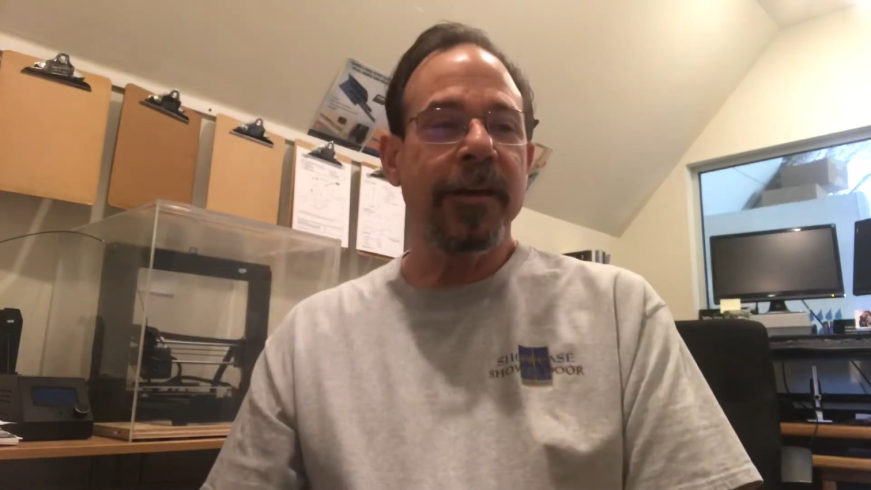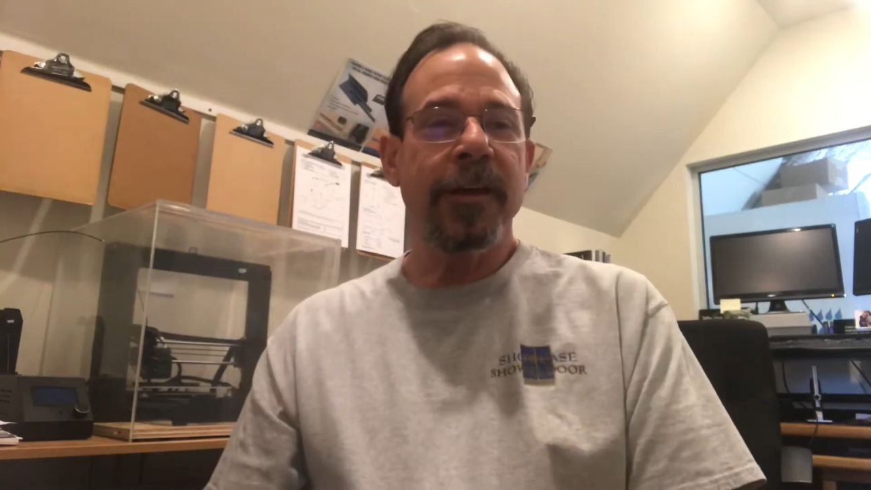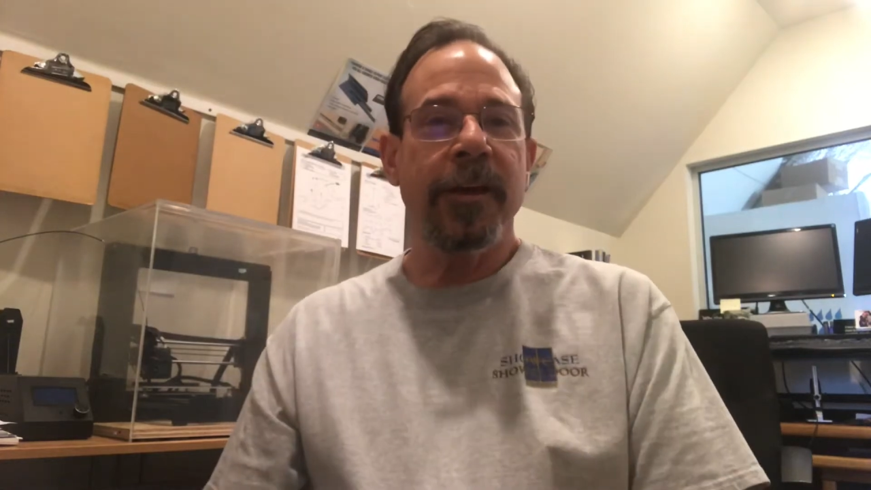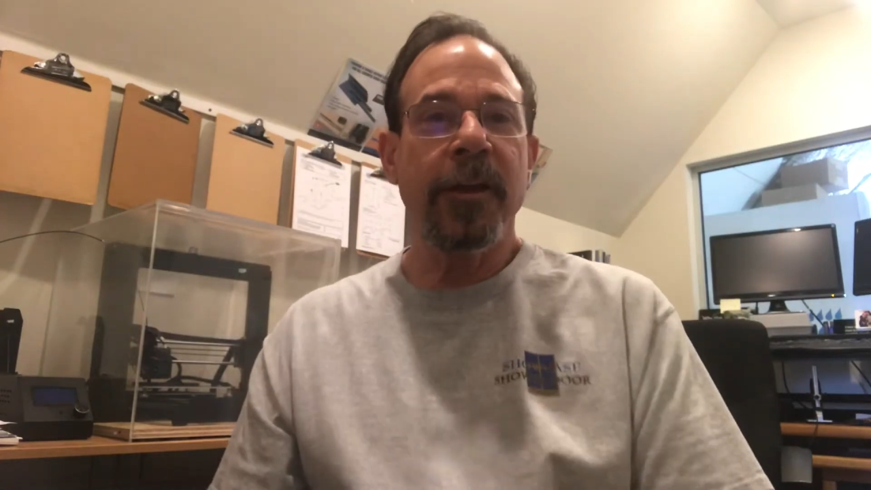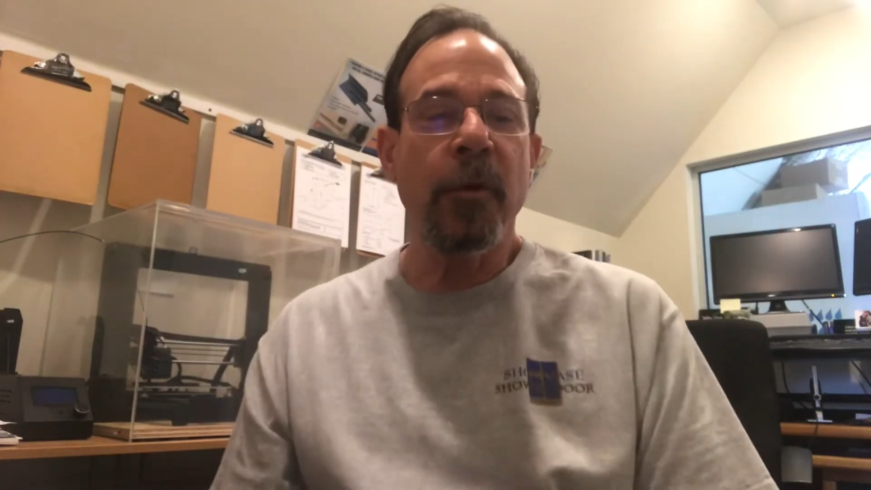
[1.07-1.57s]

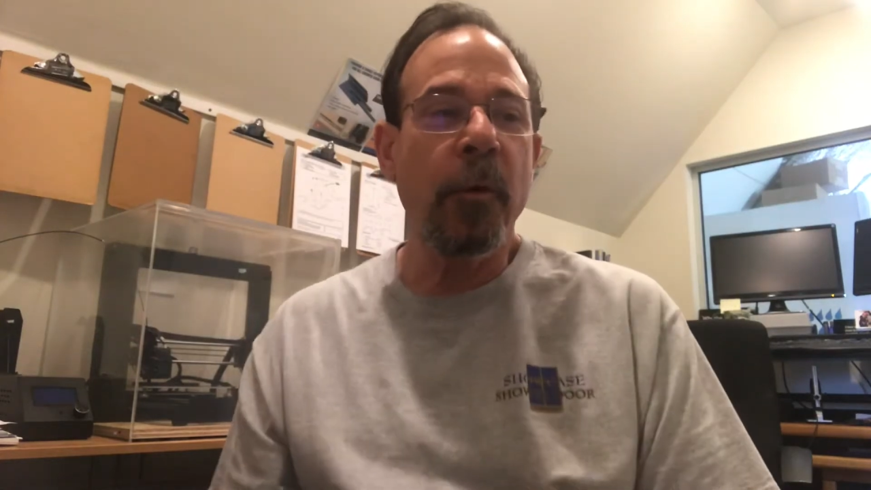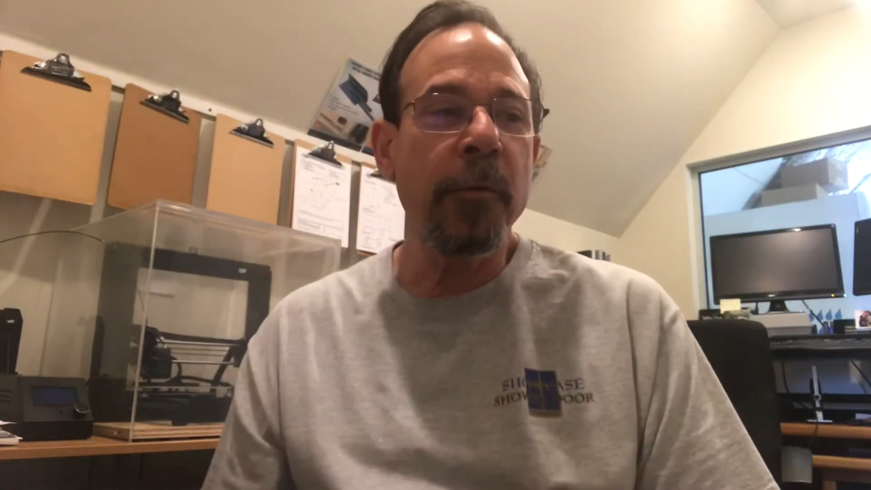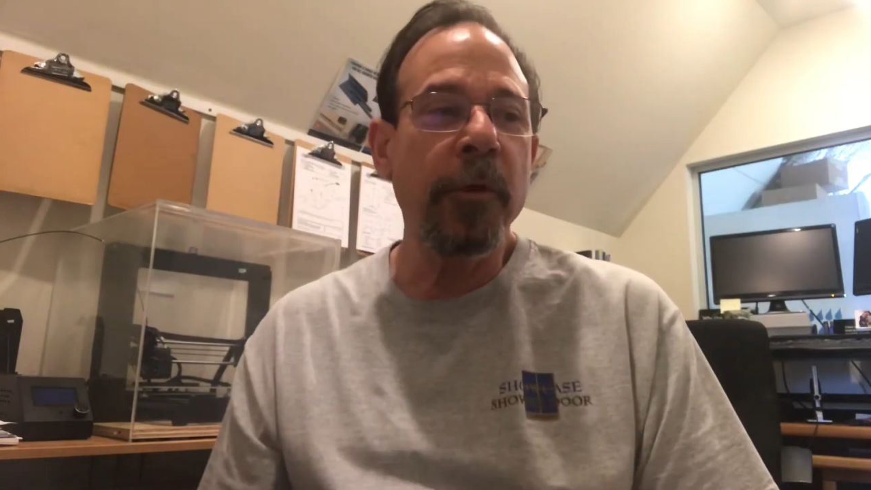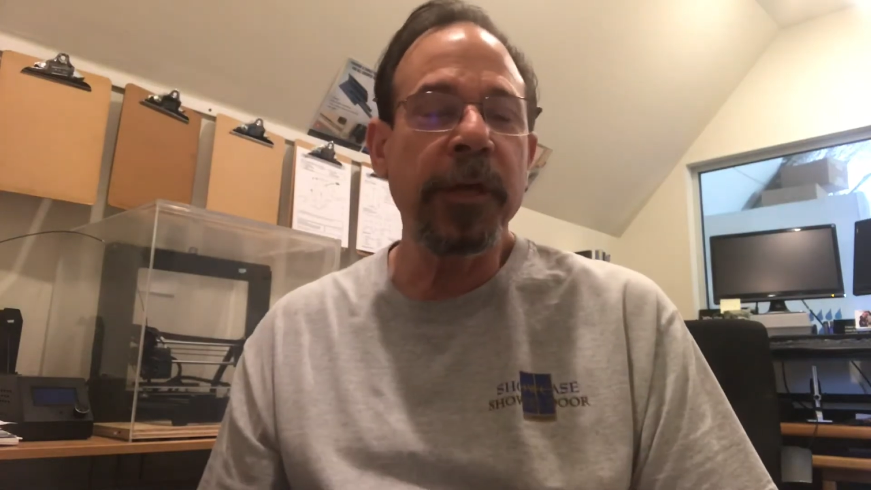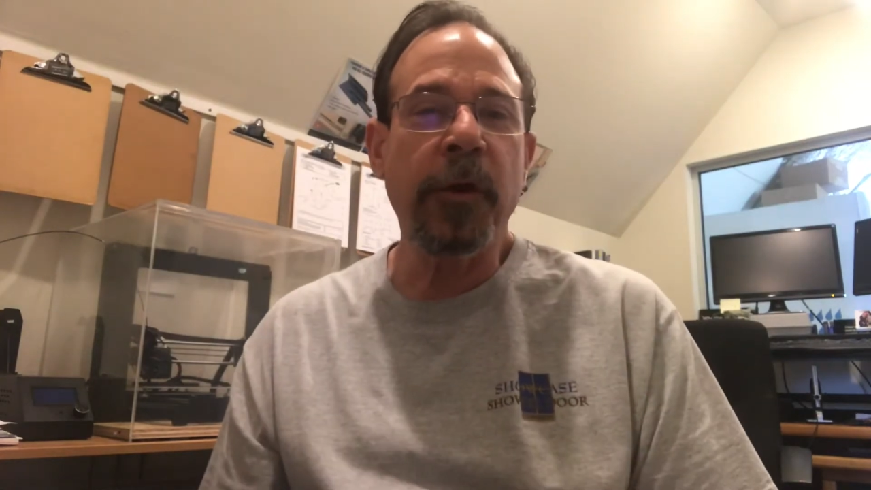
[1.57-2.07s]
One
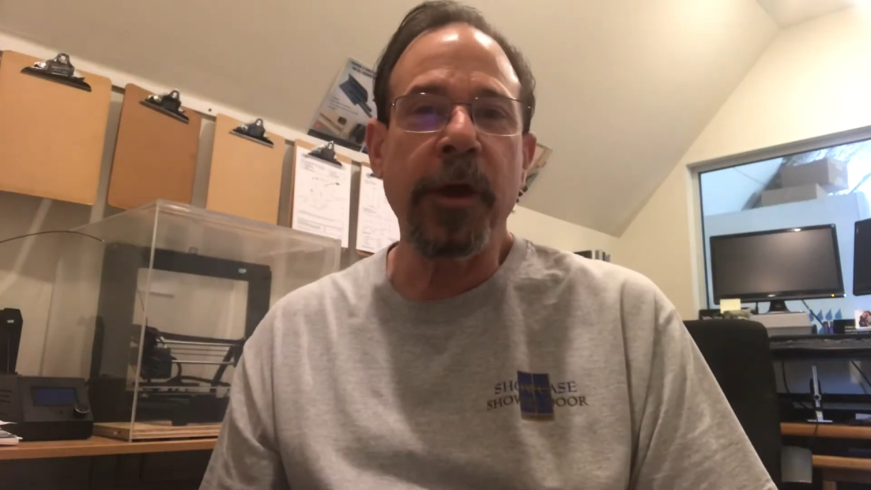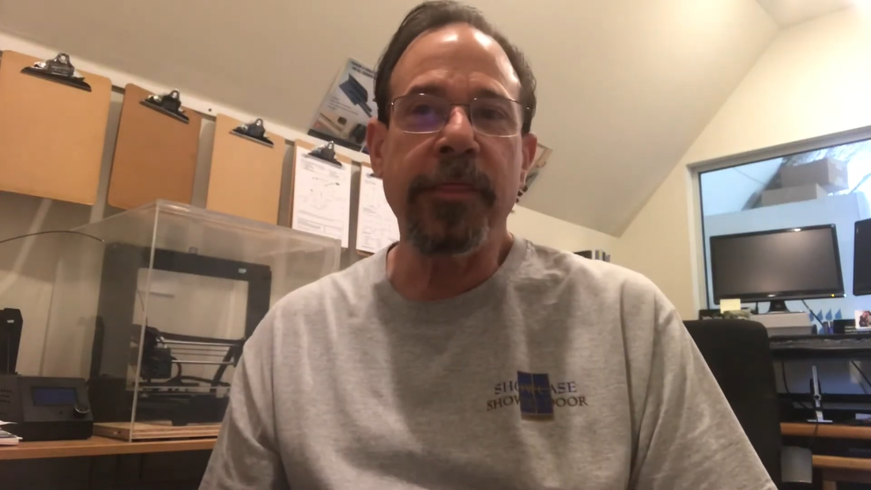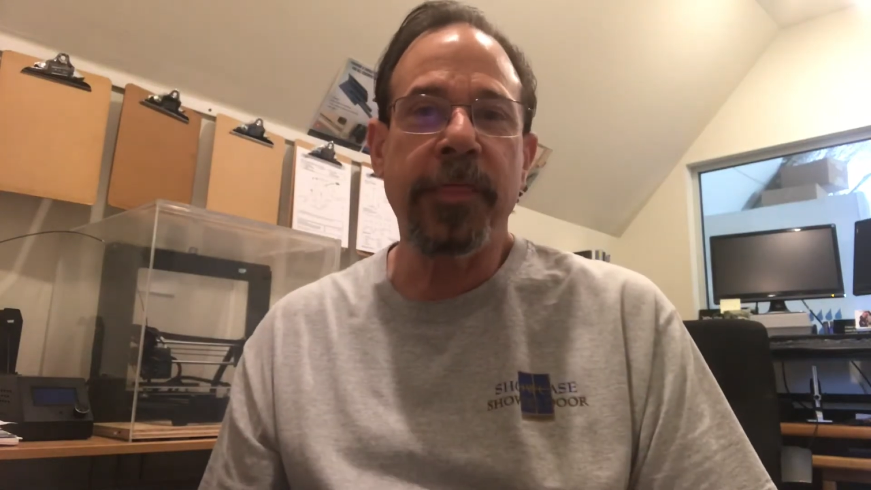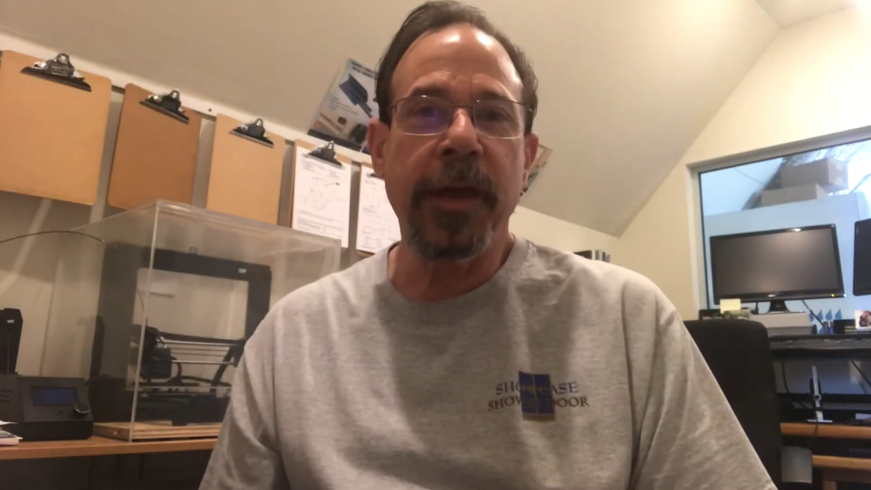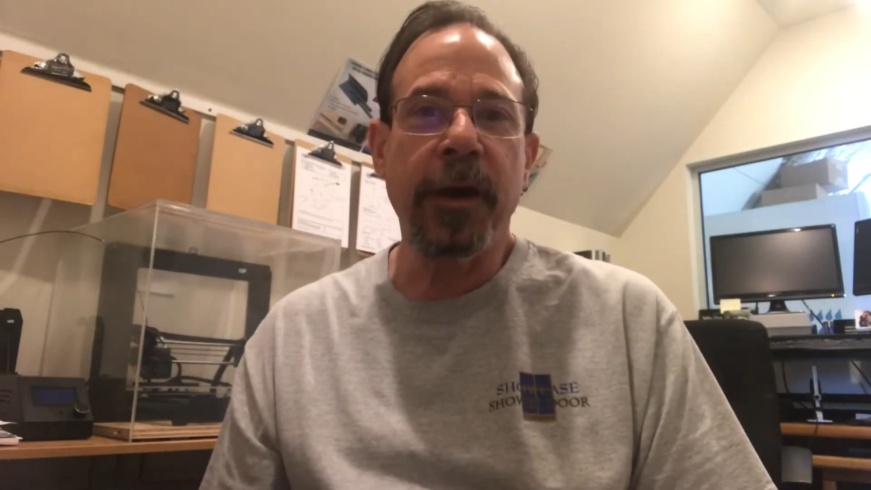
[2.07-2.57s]
really great
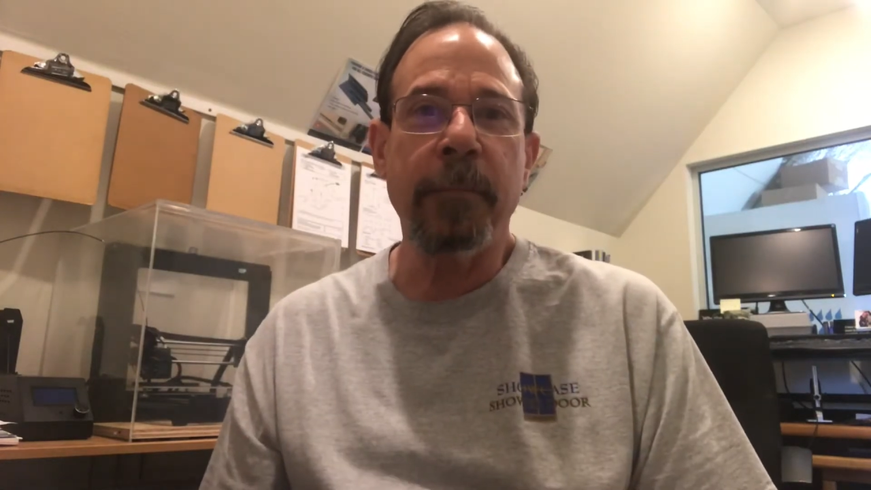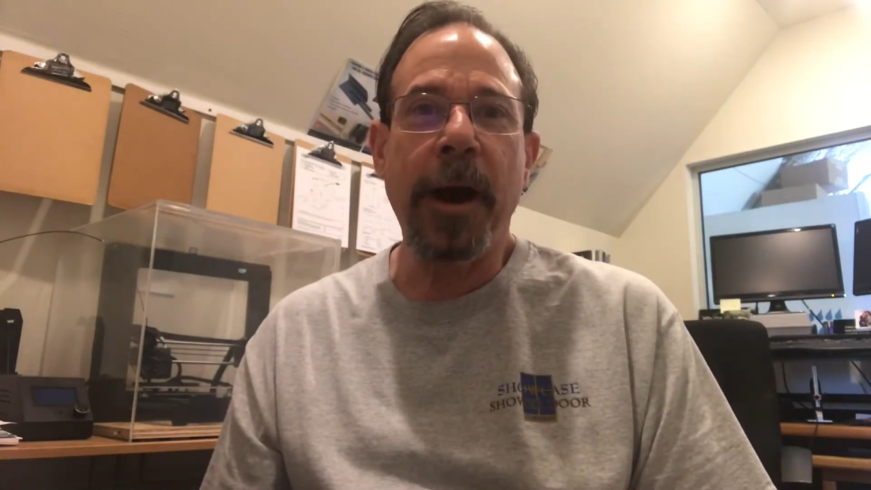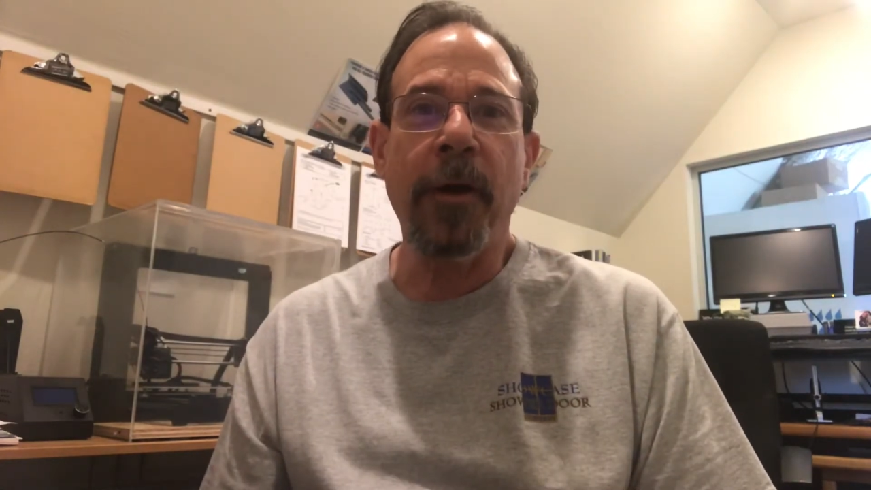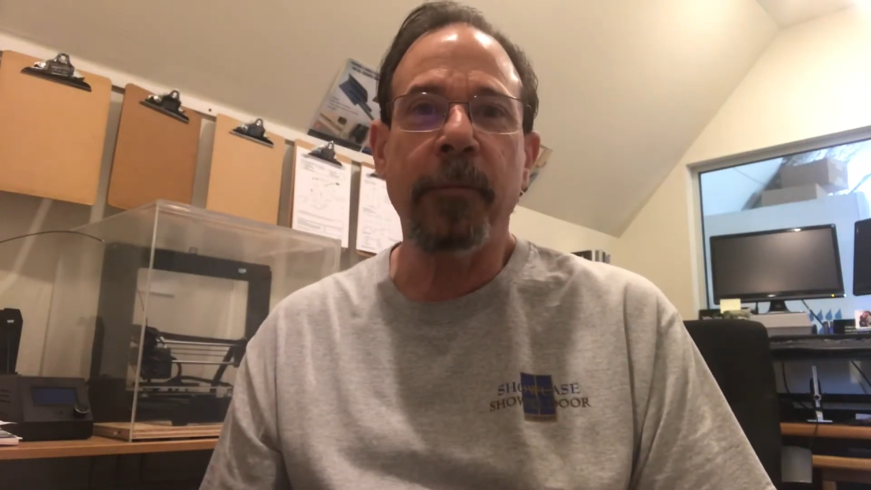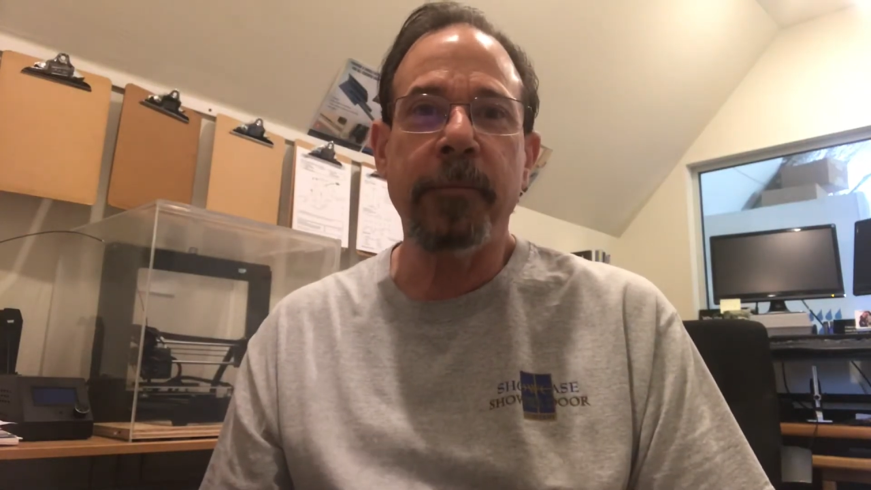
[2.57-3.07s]
thing about